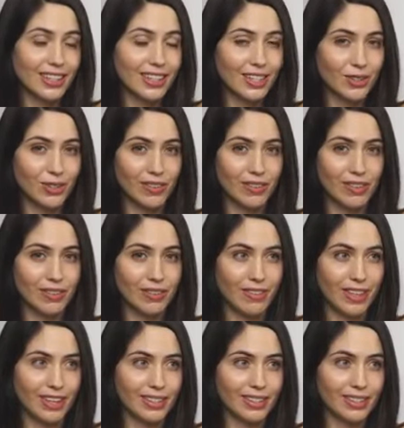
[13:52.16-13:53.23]
the derivative of
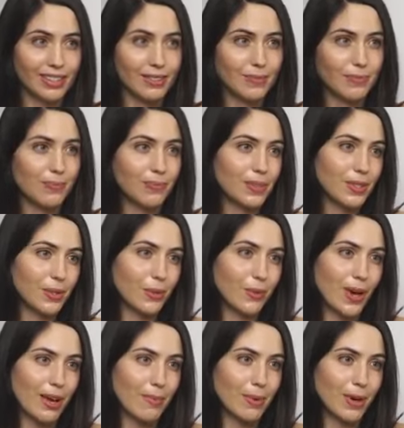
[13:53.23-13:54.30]
this, so
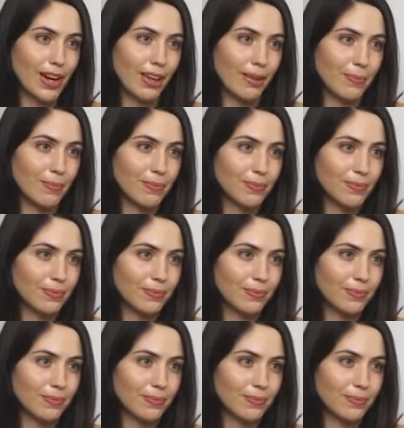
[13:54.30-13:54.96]
y prime,